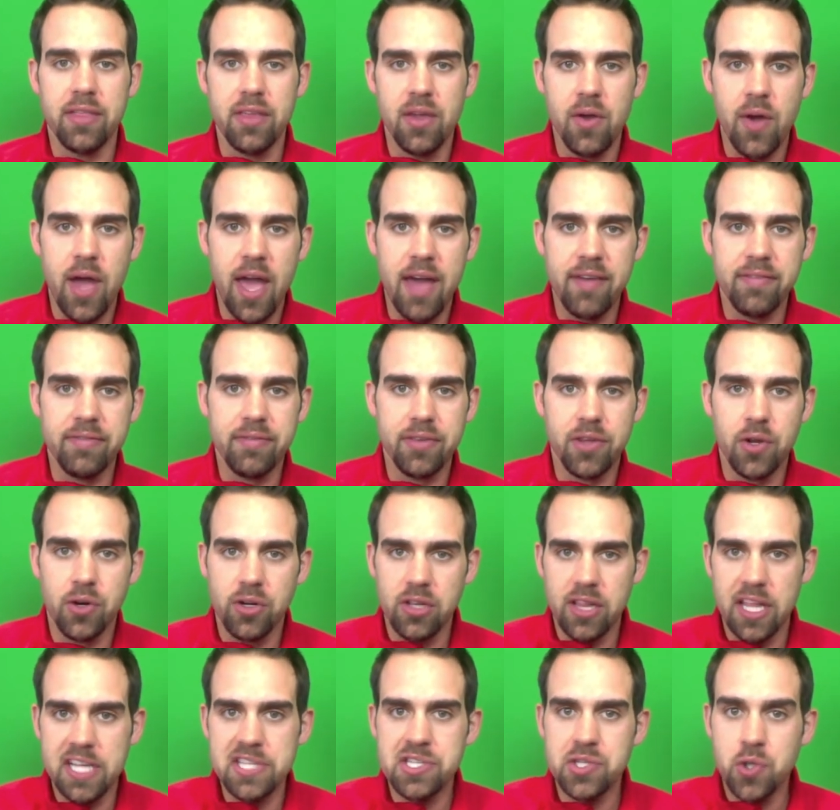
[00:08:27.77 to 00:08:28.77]
You have your
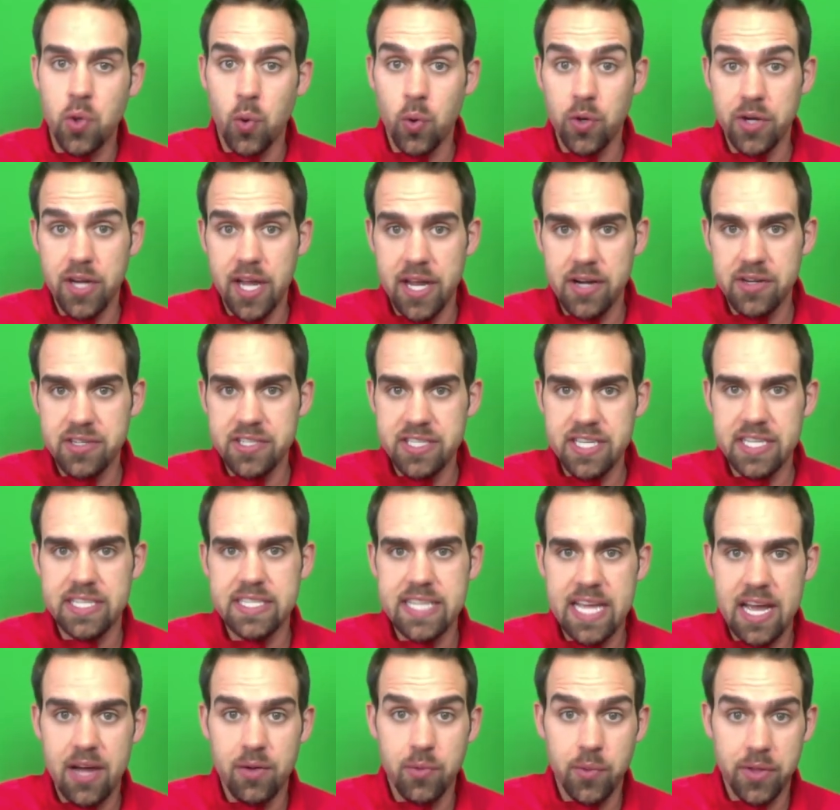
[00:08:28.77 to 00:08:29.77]
cleanse coordinator sit
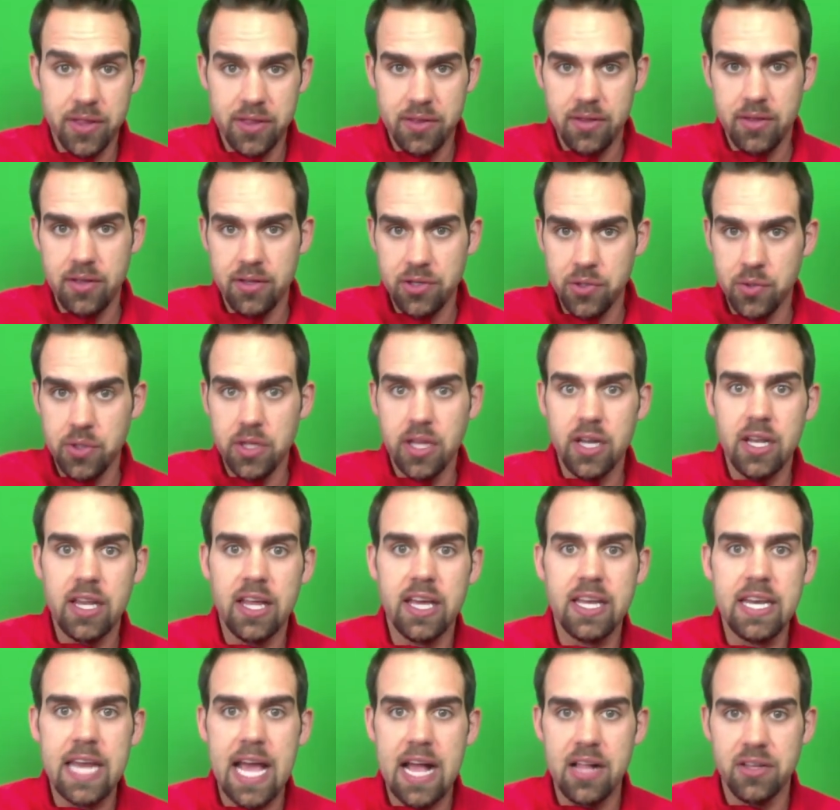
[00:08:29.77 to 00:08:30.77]
down do a little
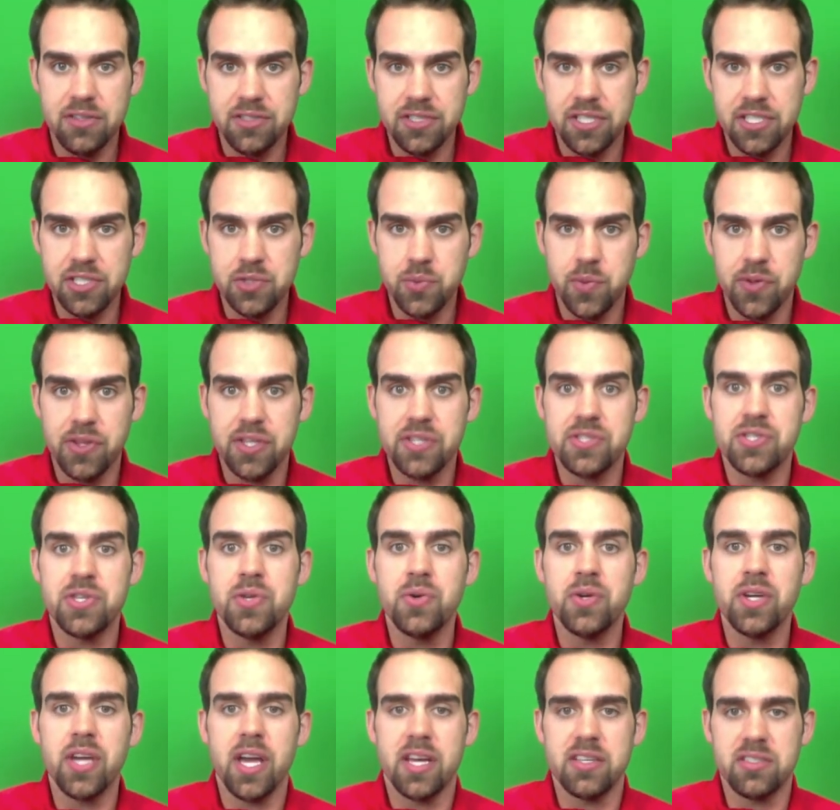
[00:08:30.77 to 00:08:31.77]
analysis with this
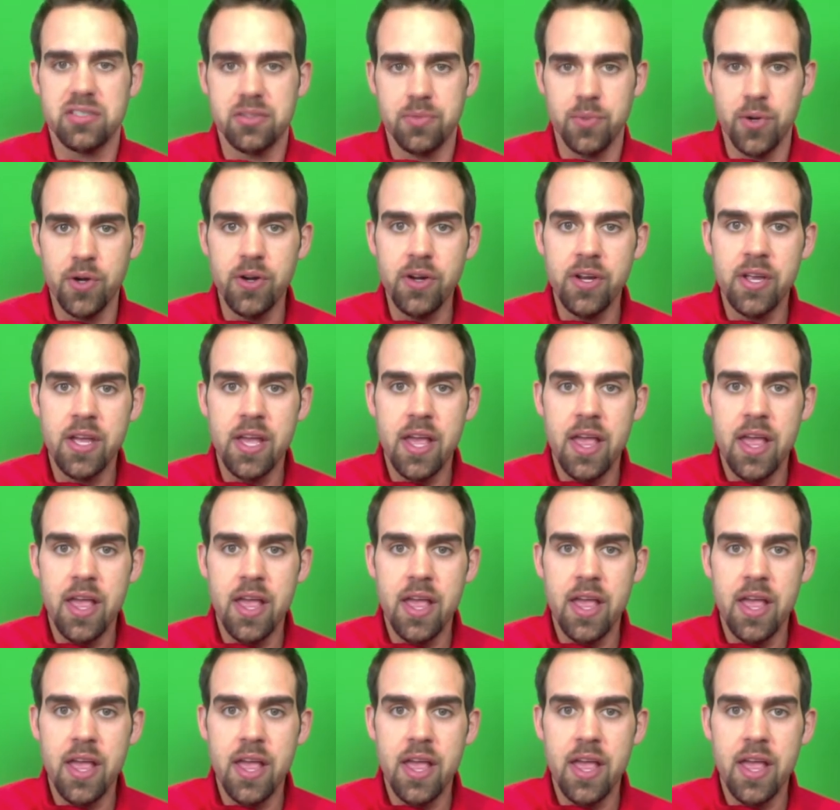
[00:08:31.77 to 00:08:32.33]
new customer.